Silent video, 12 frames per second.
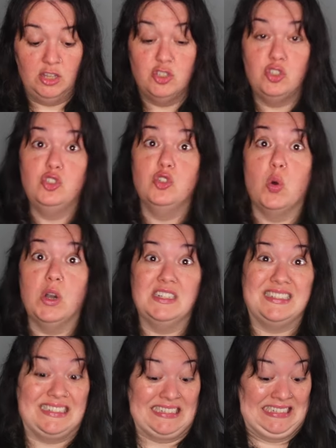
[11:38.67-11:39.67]

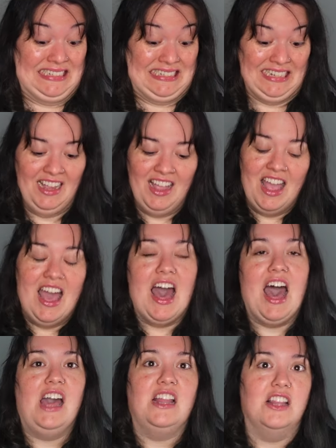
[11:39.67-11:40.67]
shorts.
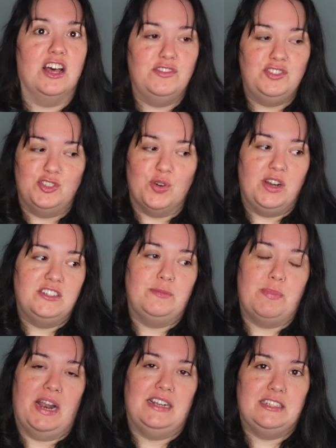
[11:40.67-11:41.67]
I love shorts,
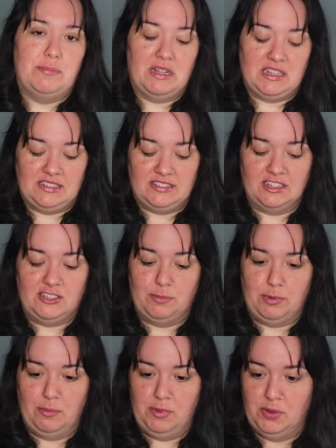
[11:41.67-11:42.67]
but I typically stick to
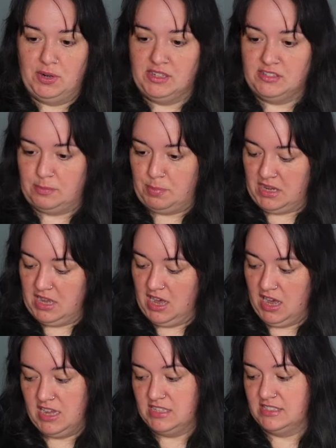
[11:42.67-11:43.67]
Bermudas
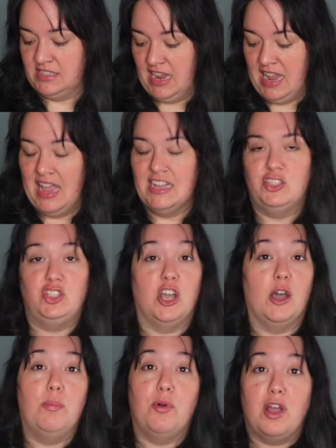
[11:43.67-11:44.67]
because
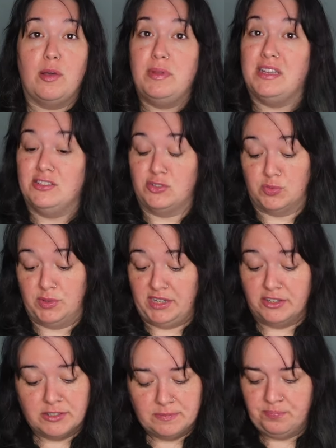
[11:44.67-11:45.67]
chub rub is
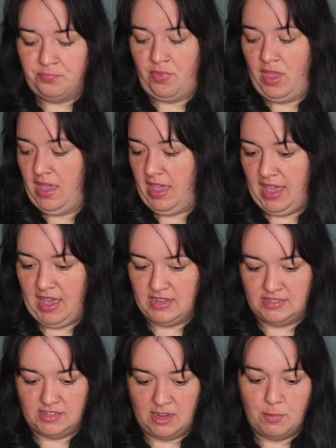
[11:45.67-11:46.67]
real.
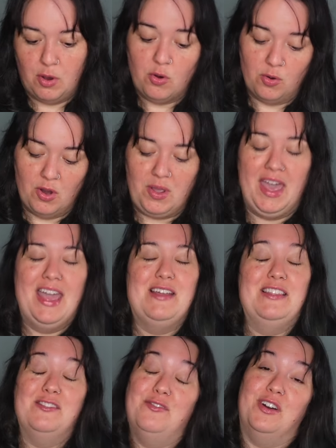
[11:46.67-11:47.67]
And, um, oh, okay,
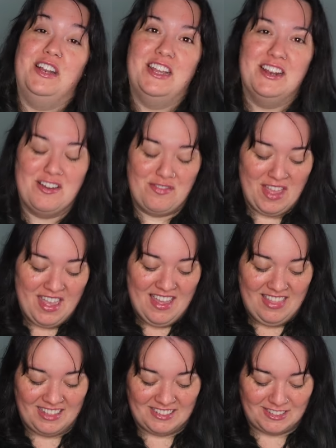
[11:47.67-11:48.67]
funny enough,
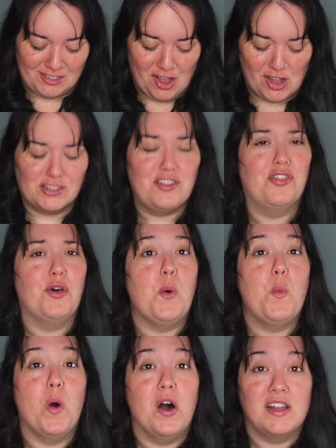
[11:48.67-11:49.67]
this is called the
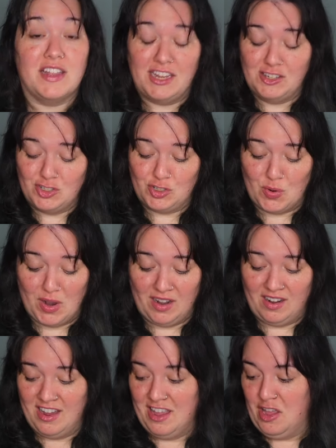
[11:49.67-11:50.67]
walking
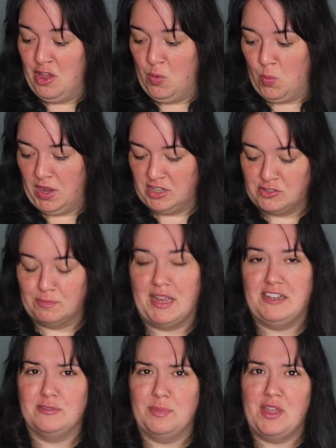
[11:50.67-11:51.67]
short, which
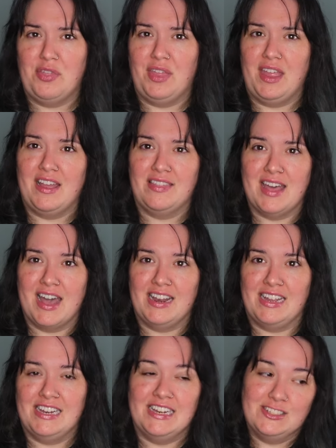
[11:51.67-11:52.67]
makes me think
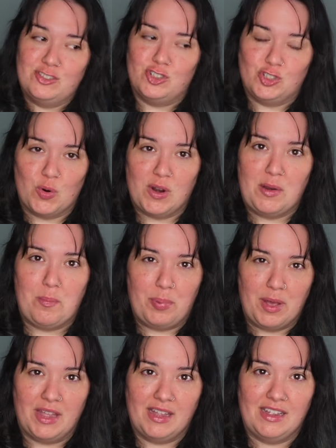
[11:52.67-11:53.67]
that it is short,
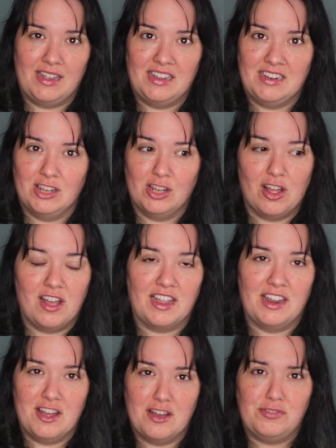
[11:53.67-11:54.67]
but long
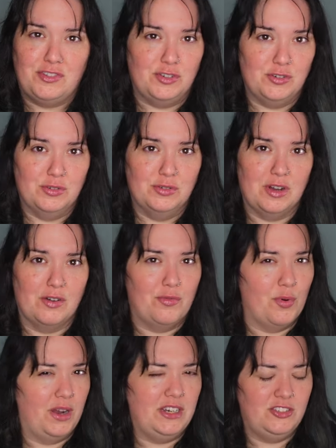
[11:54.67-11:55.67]
enough to
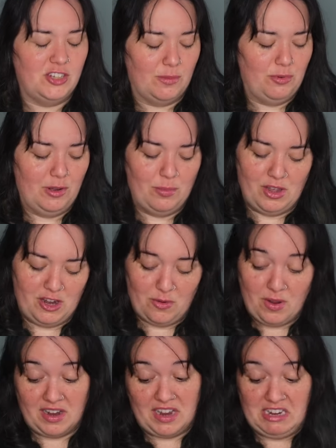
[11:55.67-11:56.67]
avoid chub rub while you're
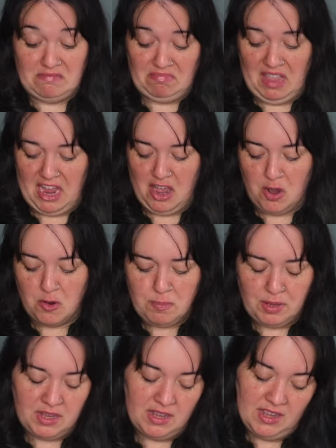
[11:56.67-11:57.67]
walking, I hope.
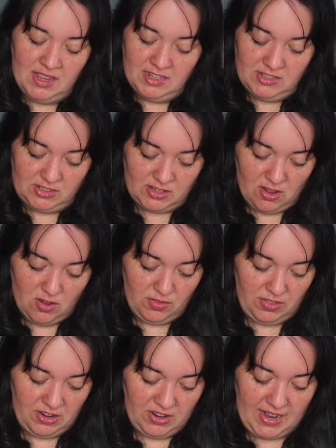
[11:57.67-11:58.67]
So
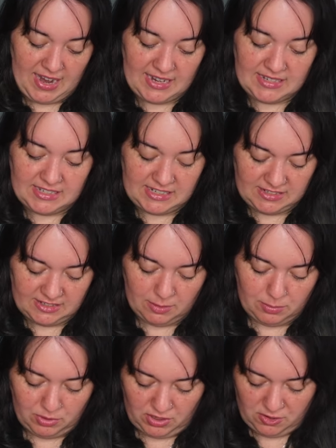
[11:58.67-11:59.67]
they're an
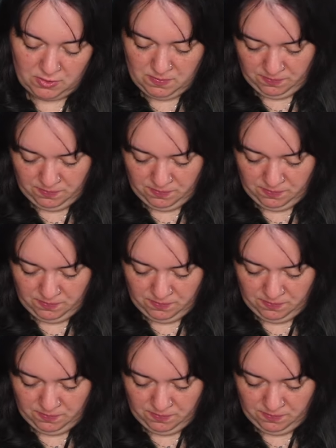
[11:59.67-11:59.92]
18W.